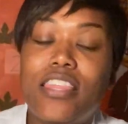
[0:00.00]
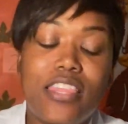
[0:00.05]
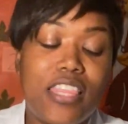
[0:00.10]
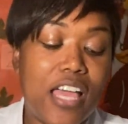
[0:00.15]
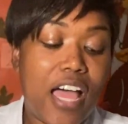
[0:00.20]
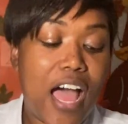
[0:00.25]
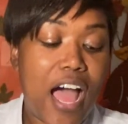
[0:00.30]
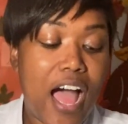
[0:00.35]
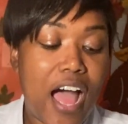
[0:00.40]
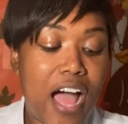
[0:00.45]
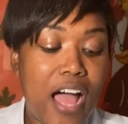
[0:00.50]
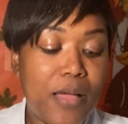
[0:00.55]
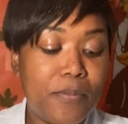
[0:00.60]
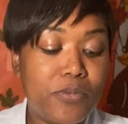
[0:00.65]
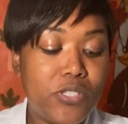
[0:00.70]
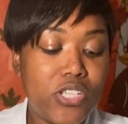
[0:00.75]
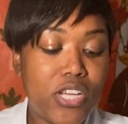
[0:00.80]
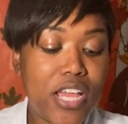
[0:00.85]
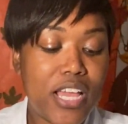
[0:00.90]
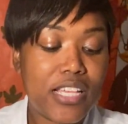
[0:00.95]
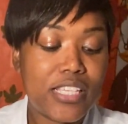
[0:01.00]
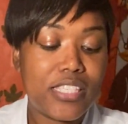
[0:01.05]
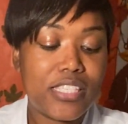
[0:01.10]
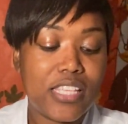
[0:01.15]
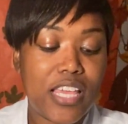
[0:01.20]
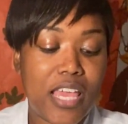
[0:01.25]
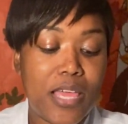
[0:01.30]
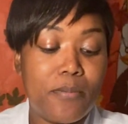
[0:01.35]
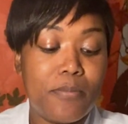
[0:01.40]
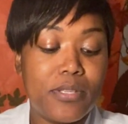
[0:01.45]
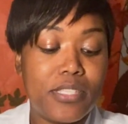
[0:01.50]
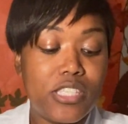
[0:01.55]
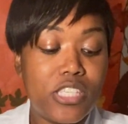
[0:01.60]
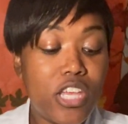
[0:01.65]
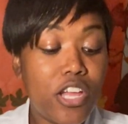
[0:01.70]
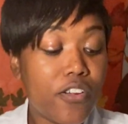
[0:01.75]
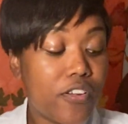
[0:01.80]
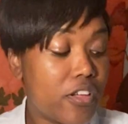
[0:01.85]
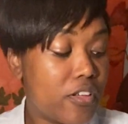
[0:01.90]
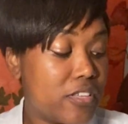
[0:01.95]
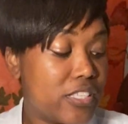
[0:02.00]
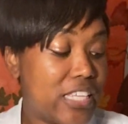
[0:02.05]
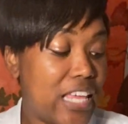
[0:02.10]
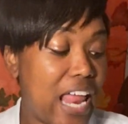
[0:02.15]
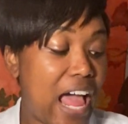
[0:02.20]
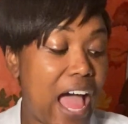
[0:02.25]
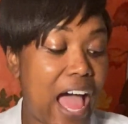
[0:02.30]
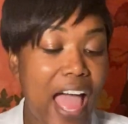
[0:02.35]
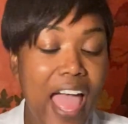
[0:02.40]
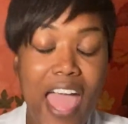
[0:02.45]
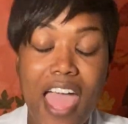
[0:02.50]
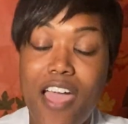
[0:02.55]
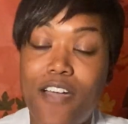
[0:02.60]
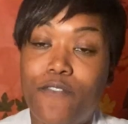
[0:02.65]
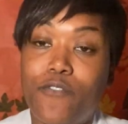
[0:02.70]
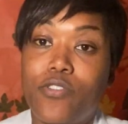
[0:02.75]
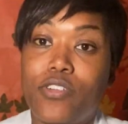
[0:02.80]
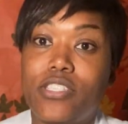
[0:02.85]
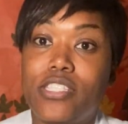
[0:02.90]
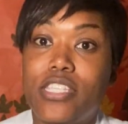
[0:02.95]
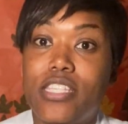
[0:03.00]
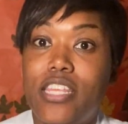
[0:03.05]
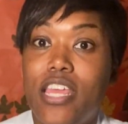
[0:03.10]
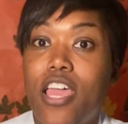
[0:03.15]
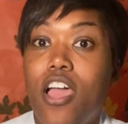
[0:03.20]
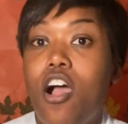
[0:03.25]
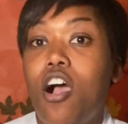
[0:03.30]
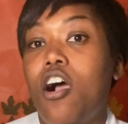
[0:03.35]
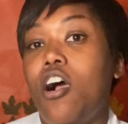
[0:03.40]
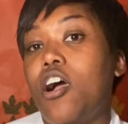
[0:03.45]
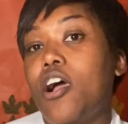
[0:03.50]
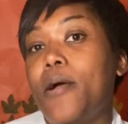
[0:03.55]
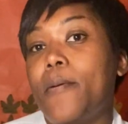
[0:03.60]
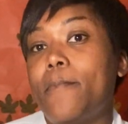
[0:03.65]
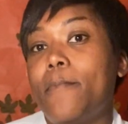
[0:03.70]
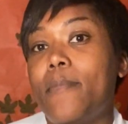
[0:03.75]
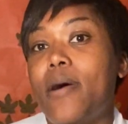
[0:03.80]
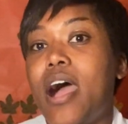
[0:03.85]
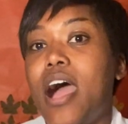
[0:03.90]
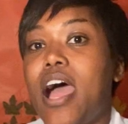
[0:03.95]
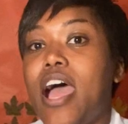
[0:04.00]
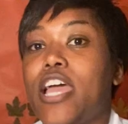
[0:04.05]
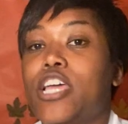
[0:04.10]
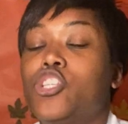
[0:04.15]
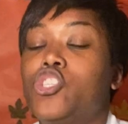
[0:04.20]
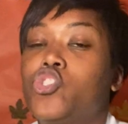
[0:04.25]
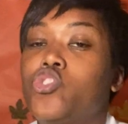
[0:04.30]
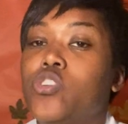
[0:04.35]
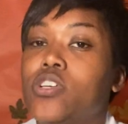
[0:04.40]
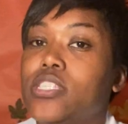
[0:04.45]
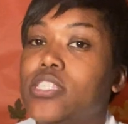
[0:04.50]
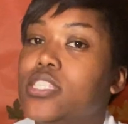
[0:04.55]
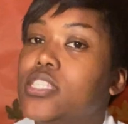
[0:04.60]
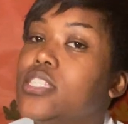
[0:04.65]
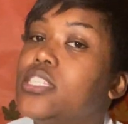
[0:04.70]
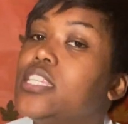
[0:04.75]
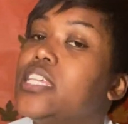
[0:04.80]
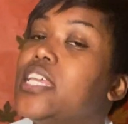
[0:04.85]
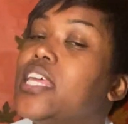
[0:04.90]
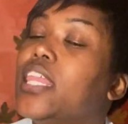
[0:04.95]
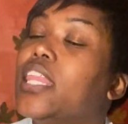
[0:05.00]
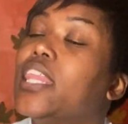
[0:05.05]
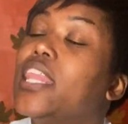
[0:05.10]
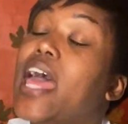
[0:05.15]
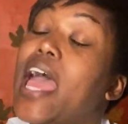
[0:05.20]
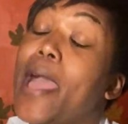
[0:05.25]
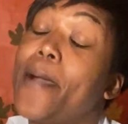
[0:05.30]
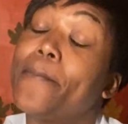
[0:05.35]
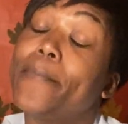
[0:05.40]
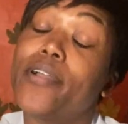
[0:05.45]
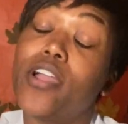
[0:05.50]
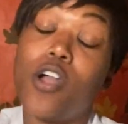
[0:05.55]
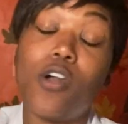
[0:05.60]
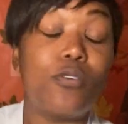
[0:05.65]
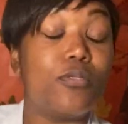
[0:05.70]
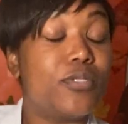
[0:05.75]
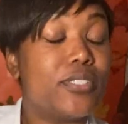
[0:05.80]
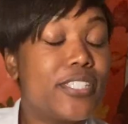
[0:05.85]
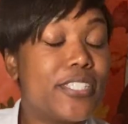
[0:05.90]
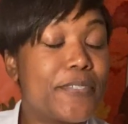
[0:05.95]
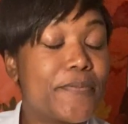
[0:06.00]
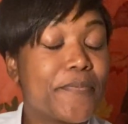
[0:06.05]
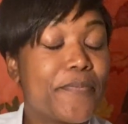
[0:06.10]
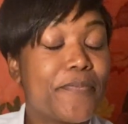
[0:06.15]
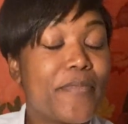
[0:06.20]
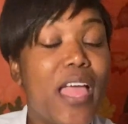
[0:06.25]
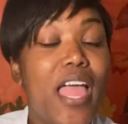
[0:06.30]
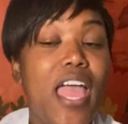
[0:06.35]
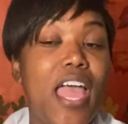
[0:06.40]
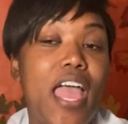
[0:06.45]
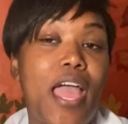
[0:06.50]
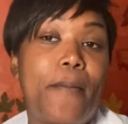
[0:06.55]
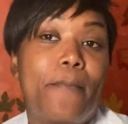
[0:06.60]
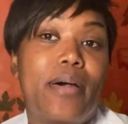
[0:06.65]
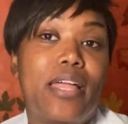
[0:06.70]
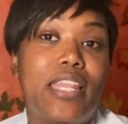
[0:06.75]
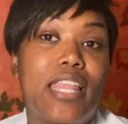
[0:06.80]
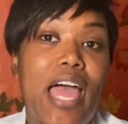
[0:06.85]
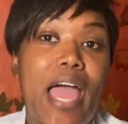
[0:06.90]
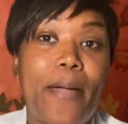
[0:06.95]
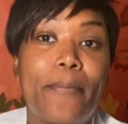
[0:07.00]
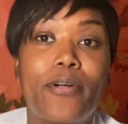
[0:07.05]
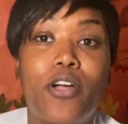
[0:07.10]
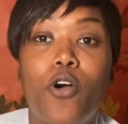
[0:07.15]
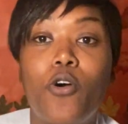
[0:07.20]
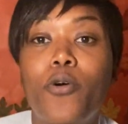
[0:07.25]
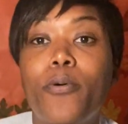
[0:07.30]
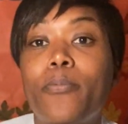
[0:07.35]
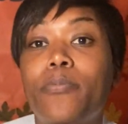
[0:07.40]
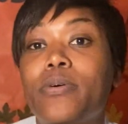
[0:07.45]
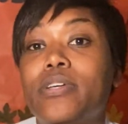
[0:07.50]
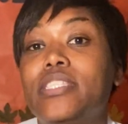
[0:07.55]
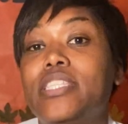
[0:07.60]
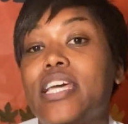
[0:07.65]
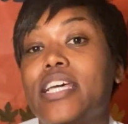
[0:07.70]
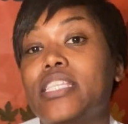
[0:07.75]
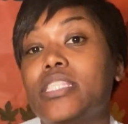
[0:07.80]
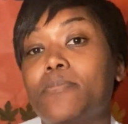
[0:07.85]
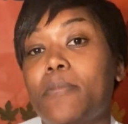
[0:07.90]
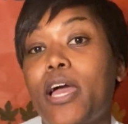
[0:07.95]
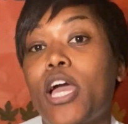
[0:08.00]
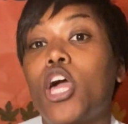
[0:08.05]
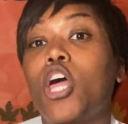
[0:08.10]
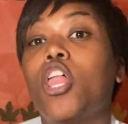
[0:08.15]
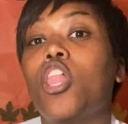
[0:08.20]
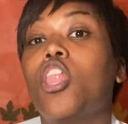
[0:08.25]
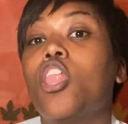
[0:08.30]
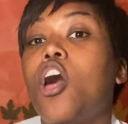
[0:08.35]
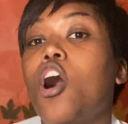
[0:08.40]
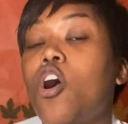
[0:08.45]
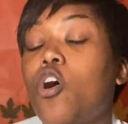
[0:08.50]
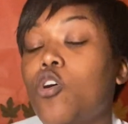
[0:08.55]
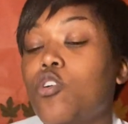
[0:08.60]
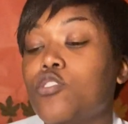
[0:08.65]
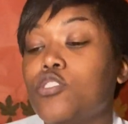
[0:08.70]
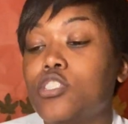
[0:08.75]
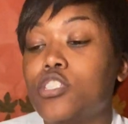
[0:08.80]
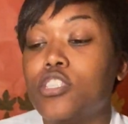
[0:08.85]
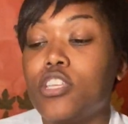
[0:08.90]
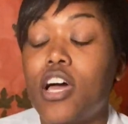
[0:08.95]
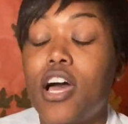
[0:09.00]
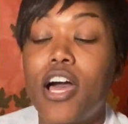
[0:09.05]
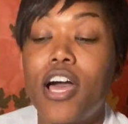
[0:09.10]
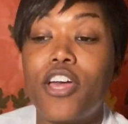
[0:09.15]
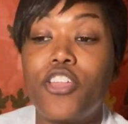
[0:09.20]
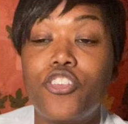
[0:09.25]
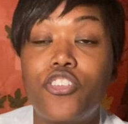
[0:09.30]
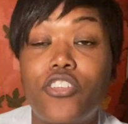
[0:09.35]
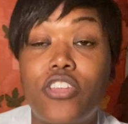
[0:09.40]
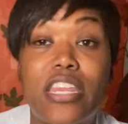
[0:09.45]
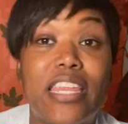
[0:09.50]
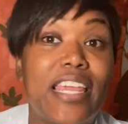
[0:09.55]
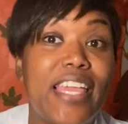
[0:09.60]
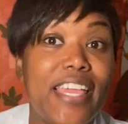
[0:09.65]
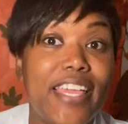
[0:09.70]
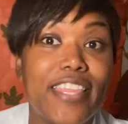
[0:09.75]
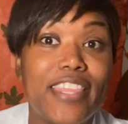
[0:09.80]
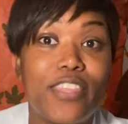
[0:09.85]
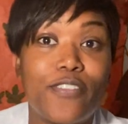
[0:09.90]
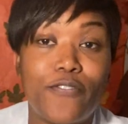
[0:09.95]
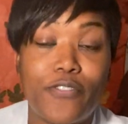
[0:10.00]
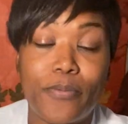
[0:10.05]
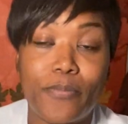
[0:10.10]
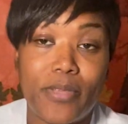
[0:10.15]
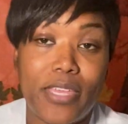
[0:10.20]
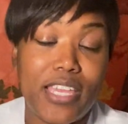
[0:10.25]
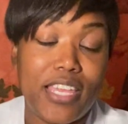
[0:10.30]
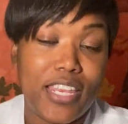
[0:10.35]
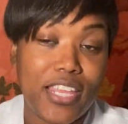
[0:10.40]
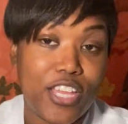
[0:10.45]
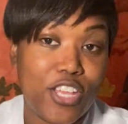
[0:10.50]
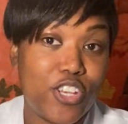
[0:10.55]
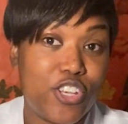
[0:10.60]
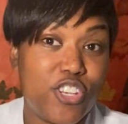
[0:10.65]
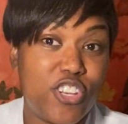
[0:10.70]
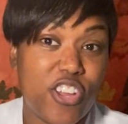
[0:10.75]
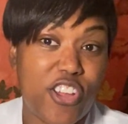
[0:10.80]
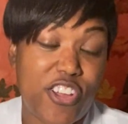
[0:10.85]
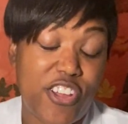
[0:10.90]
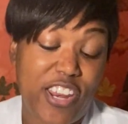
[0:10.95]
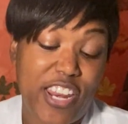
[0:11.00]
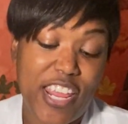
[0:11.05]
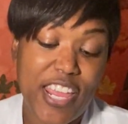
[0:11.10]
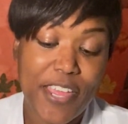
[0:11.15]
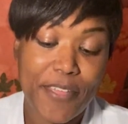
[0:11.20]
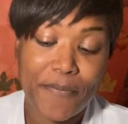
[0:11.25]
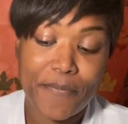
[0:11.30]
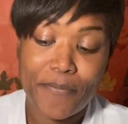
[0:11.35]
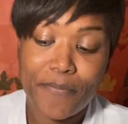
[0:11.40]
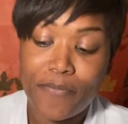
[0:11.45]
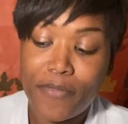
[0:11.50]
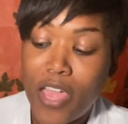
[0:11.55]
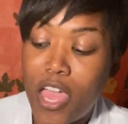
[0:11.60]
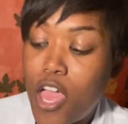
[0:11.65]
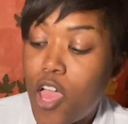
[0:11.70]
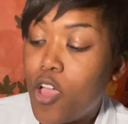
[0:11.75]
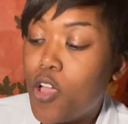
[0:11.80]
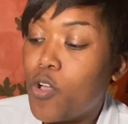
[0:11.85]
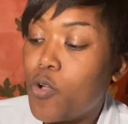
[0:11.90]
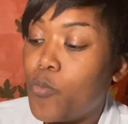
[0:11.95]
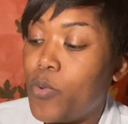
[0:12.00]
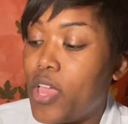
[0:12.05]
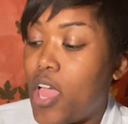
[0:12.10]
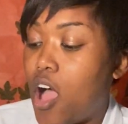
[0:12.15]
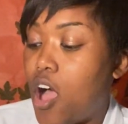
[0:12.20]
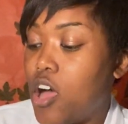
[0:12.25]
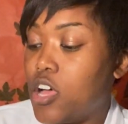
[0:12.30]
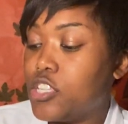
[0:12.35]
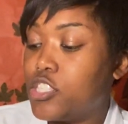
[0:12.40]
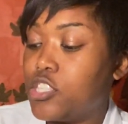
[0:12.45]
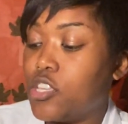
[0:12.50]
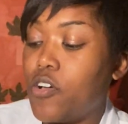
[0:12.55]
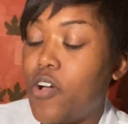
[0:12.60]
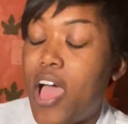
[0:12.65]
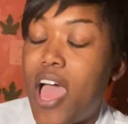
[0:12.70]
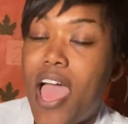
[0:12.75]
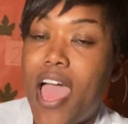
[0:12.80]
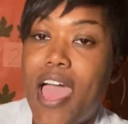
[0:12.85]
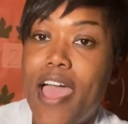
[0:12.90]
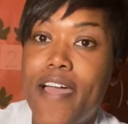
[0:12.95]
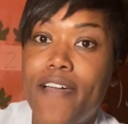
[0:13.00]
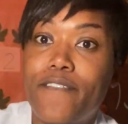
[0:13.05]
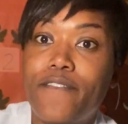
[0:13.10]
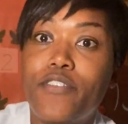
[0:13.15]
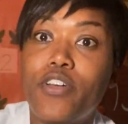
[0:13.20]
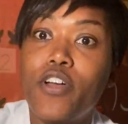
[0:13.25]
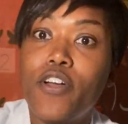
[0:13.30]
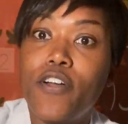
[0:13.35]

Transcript: The objects and materials that I have for today are my trusty lab coat, and my lab coat protects my clothes underneath from getting dirty. We also have